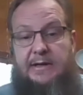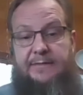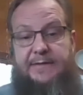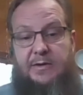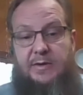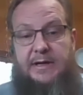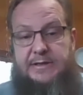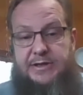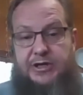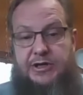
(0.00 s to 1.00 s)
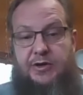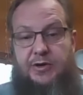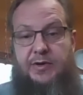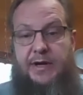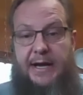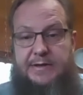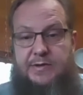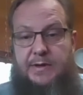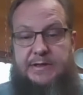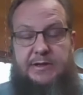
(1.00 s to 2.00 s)
if that organization creates
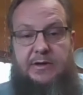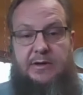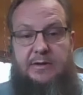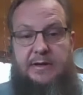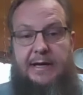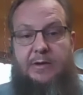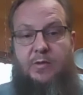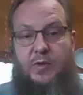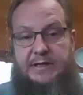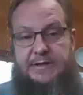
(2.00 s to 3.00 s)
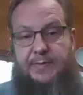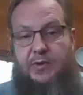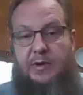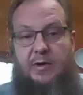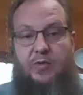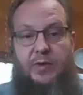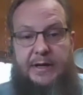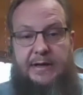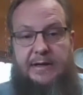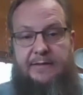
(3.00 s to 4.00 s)
what is called a WISP, or a
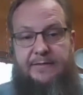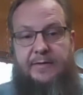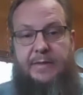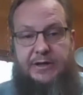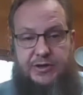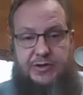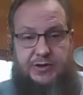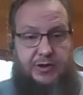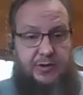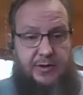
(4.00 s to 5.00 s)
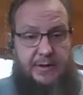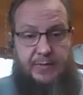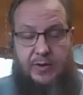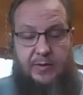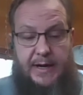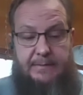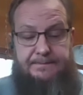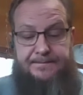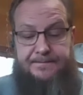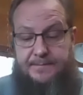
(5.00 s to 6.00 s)
Written Information Security Program,